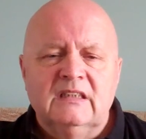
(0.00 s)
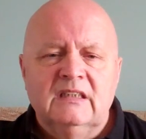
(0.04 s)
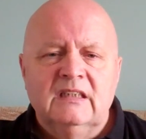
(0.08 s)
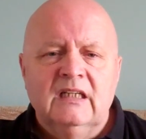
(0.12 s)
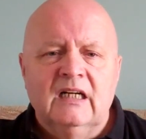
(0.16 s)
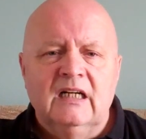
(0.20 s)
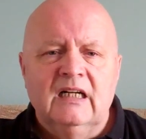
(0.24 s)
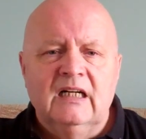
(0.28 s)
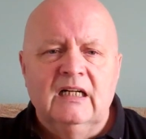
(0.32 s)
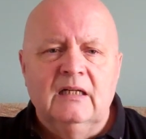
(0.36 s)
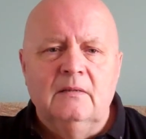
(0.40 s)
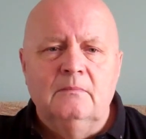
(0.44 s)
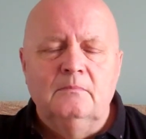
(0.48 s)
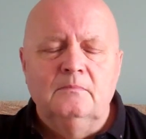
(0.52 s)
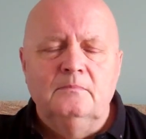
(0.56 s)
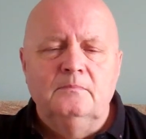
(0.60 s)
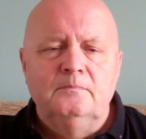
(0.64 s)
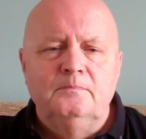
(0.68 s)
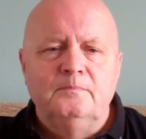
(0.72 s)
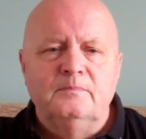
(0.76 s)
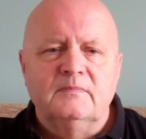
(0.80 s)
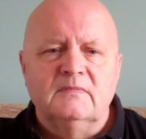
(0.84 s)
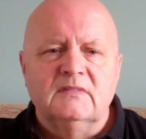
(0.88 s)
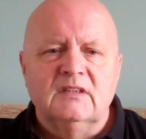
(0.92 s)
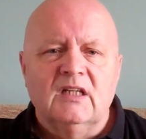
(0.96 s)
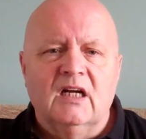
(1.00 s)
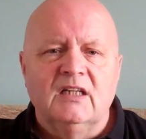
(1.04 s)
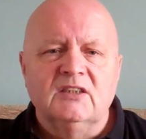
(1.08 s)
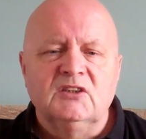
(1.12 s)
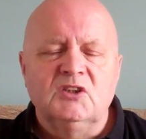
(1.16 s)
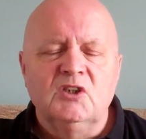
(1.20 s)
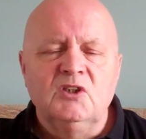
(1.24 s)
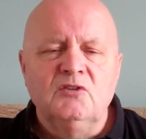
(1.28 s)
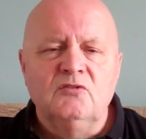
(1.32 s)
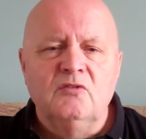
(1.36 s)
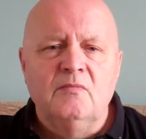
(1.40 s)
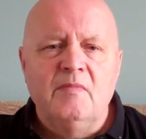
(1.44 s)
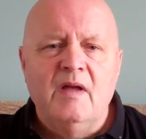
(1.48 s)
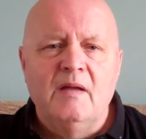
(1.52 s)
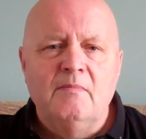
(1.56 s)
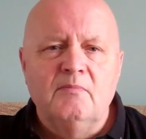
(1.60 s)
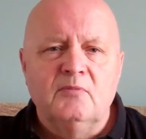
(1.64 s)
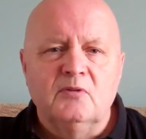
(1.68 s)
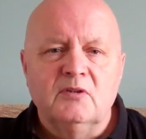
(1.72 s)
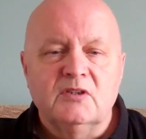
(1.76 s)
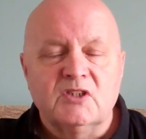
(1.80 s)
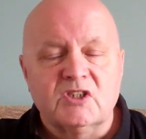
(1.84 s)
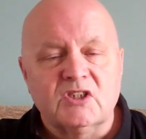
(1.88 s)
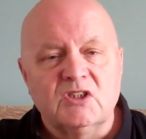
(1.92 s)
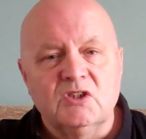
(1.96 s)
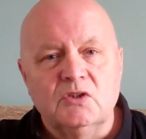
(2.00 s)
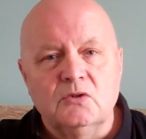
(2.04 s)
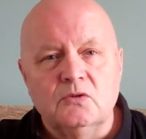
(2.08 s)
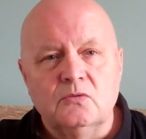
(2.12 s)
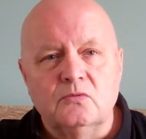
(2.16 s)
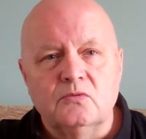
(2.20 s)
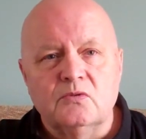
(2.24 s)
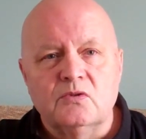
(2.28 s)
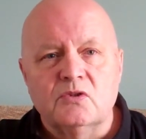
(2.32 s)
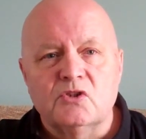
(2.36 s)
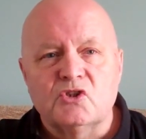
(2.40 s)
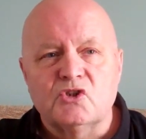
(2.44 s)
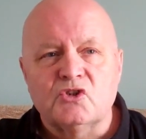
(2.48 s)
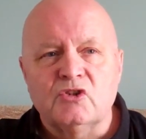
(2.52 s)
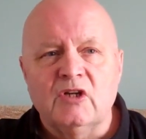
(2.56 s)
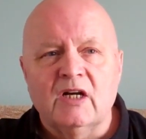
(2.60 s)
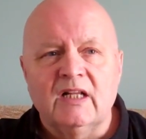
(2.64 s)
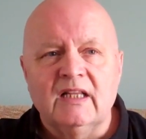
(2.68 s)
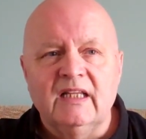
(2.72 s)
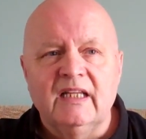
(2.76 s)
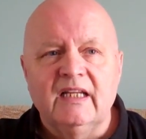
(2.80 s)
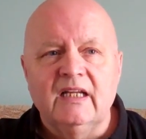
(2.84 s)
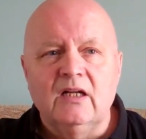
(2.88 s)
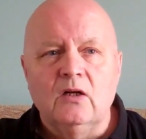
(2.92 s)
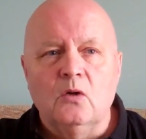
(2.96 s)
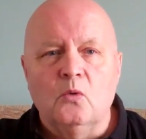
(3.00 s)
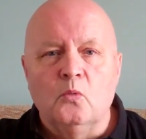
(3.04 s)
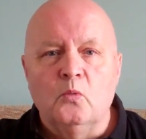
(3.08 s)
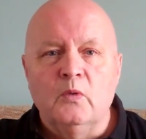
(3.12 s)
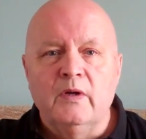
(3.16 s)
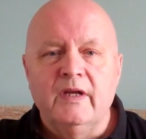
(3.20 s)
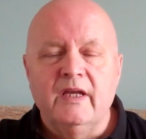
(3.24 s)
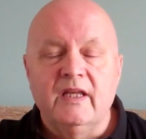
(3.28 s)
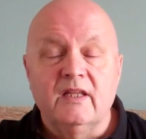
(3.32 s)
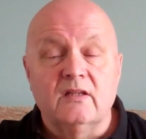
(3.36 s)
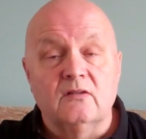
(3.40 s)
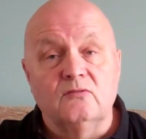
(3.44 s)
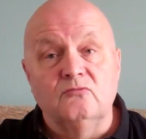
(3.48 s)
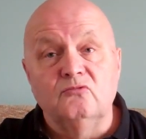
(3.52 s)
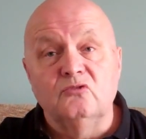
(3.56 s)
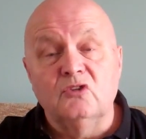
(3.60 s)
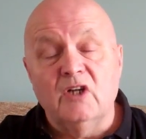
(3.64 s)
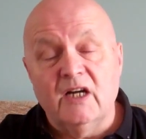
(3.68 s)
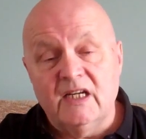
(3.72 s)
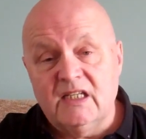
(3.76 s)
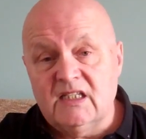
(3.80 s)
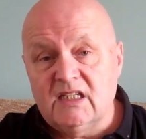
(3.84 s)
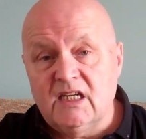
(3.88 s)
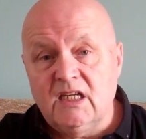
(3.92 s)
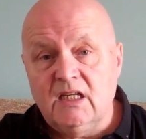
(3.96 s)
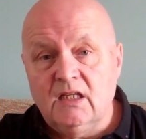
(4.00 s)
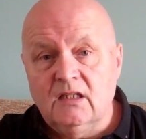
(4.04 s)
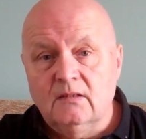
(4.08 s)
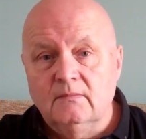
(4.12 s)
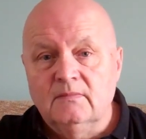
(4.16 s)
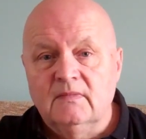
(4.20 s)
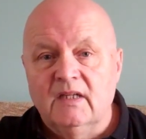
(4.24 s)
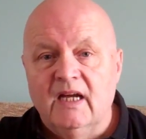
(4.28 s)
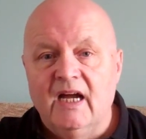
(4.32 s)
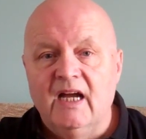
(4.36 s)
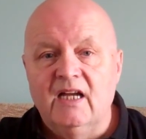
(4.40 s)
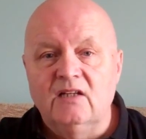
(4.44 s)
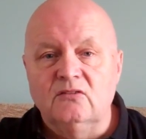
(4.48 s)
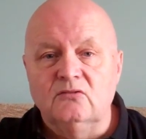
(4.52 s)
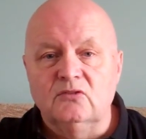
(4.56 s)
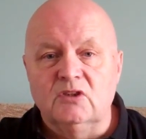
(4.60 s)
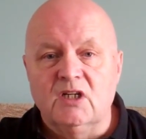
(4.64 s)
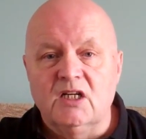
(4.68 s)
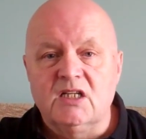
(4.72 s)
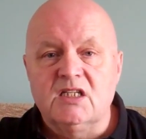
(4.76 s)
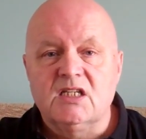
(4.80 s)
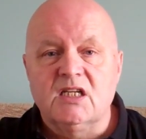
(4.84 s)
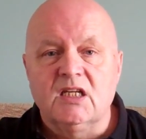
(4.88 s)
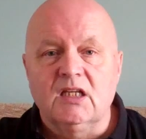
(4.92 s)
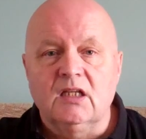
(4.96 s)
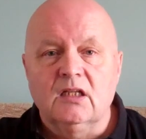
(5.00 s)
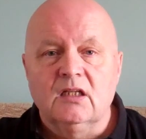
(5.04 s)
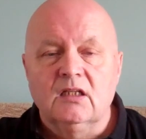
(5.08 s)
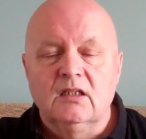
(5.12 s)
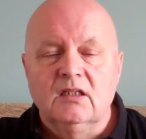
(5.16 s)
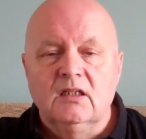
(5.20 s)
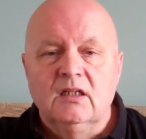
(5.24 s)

I do remember at school struggling with writing, handwriting.